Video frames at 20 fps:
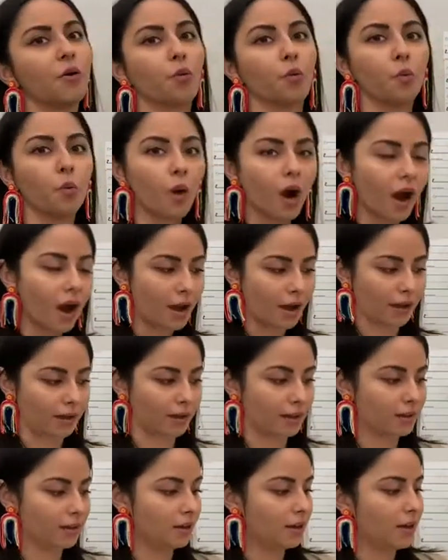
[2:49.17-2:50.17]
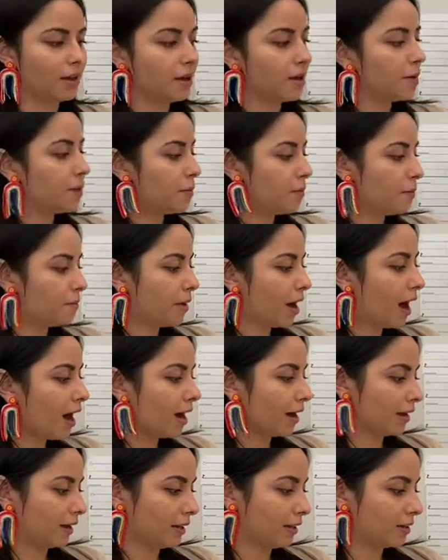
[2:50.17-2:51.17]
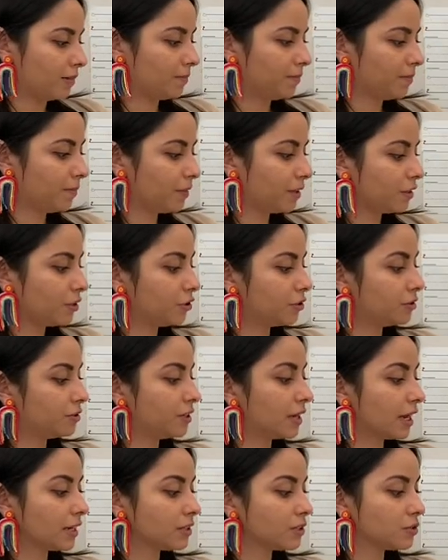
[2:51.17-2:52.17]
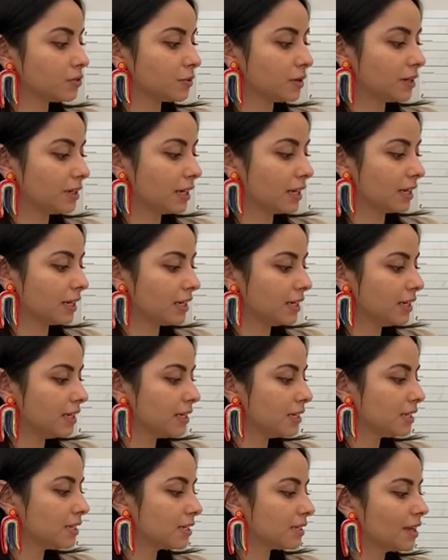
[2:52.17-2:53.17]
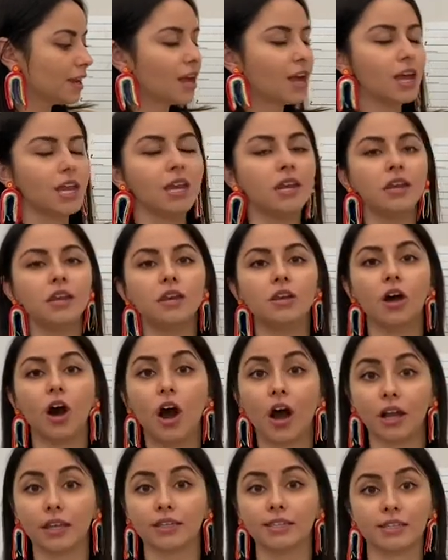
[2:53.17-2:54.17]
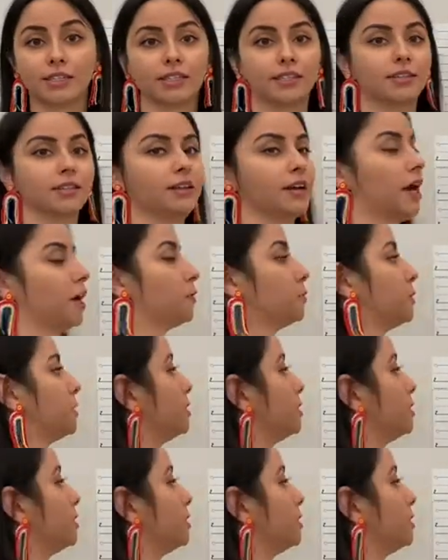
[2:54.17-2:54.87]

Y. My. Your next one is not. How do we